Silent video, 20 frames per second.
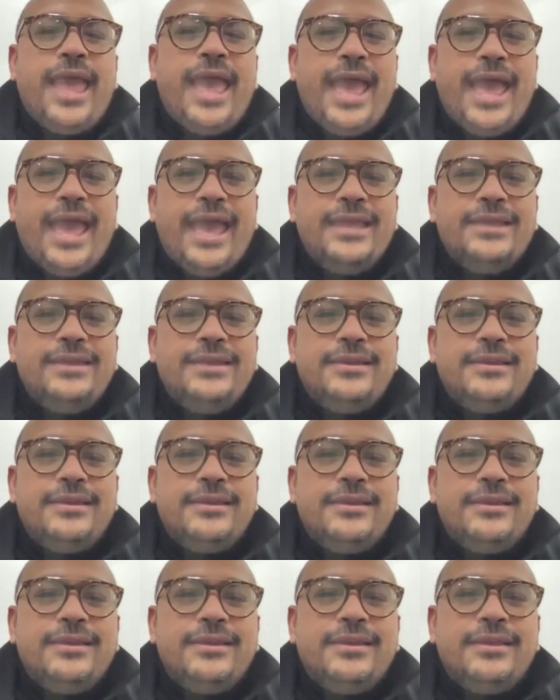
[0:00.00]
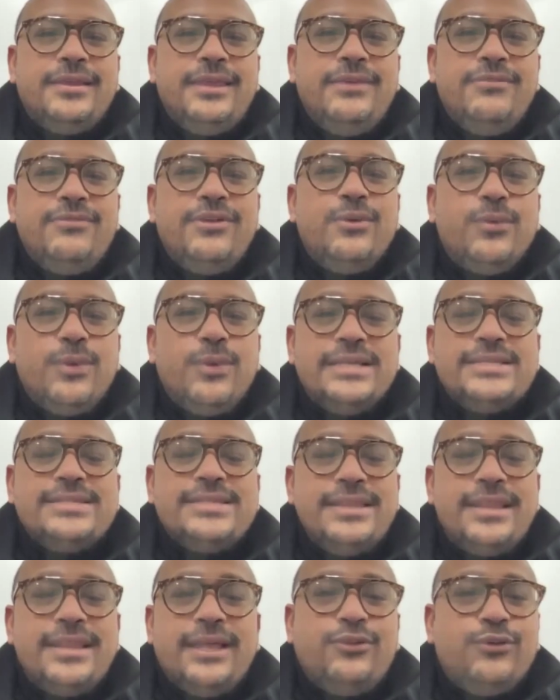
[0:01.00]
And even worse
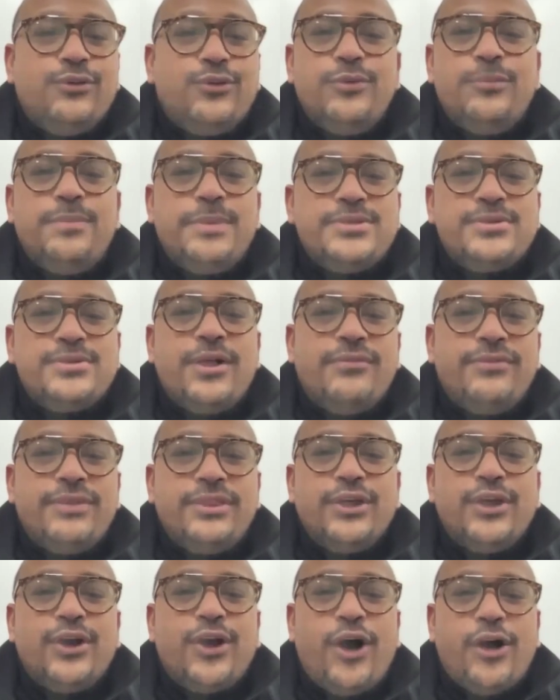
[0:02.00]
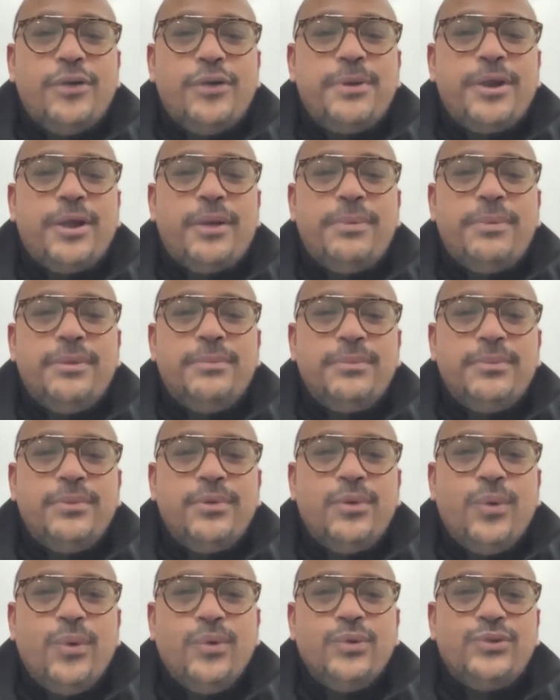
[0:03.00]
than that, you could be solving the wrong problem
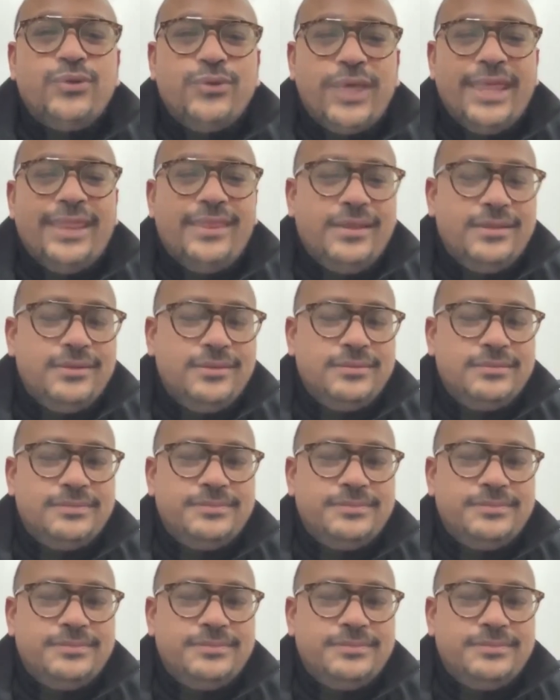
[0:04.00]
altogether.